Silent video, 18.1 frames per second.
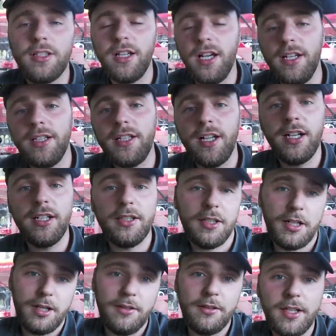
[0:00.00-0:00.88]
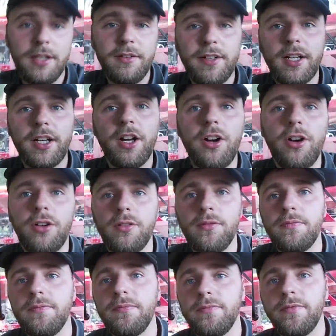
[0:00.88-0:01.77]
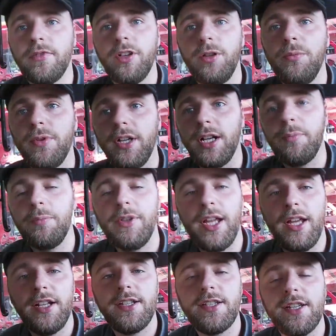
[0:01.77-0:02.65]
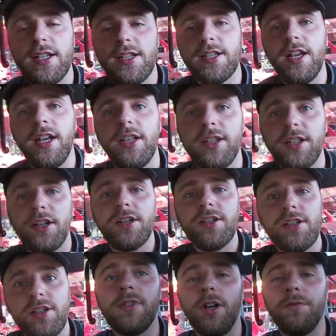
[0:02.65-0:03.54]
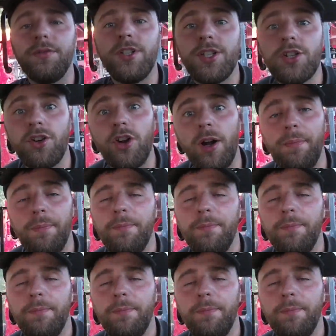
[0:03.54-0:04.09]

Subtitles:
I thought I'll give it a go. I'm gonna plant 6 hectares of this crop.